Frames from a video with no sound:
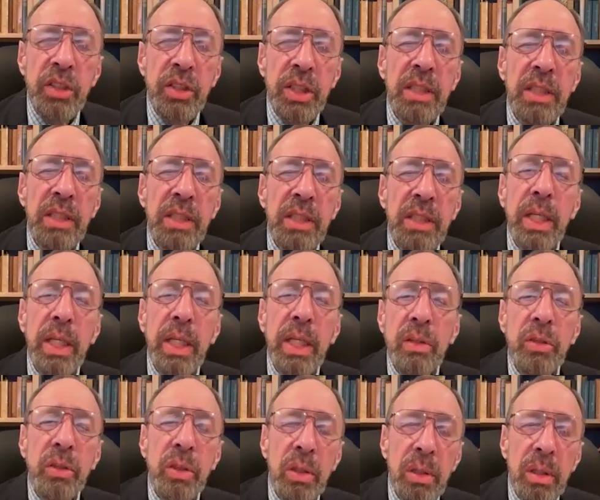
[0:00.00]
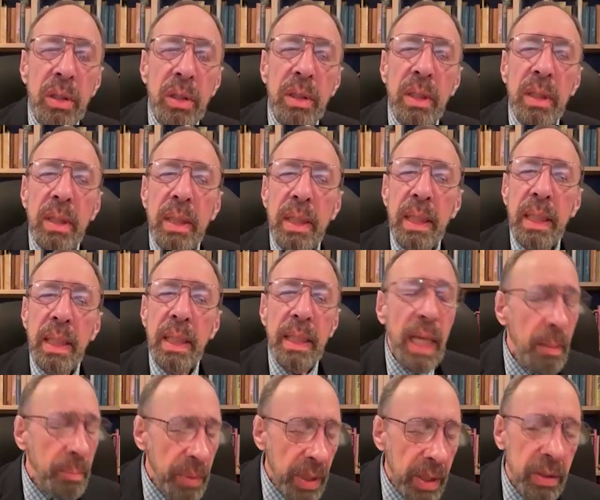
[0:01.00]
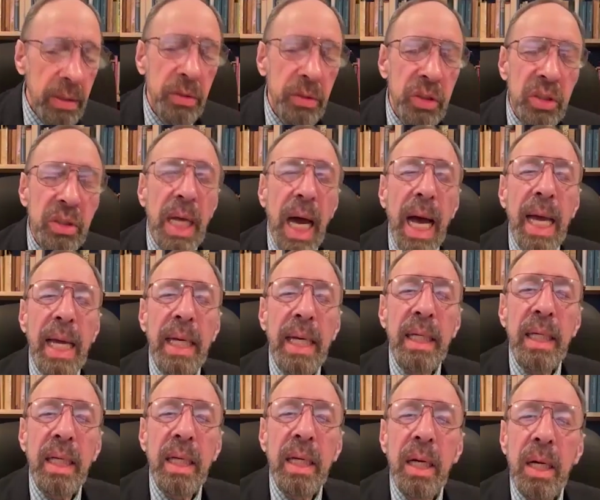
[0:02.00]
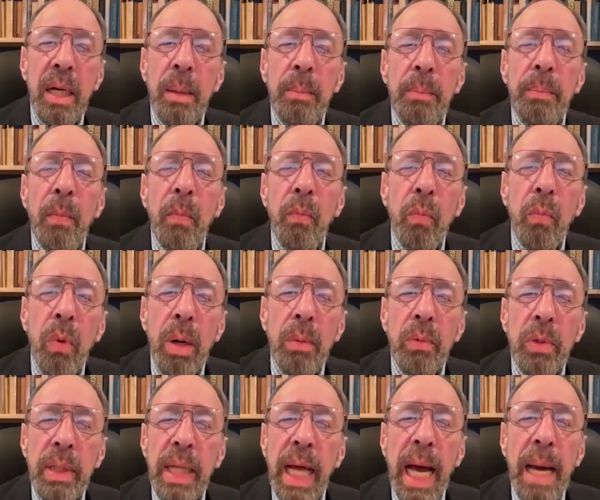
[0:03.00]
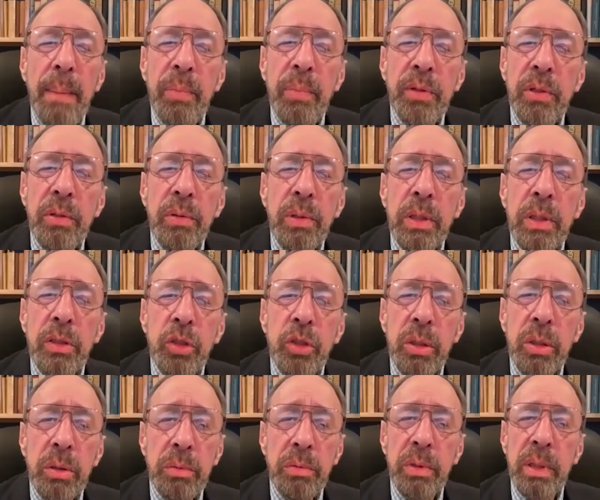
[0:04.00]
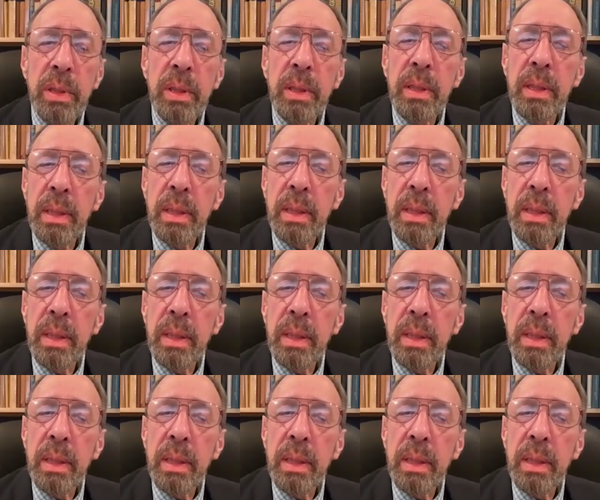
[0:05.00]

She's very concerned, not because she's dying, what will happen to her children?